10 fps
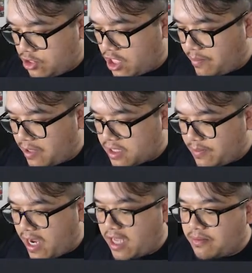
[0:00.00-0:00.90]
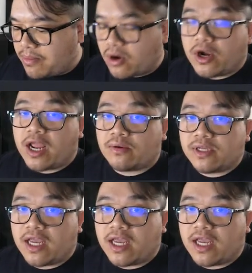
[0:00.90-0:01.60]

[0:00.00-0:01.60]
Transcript: Champions Path Burnout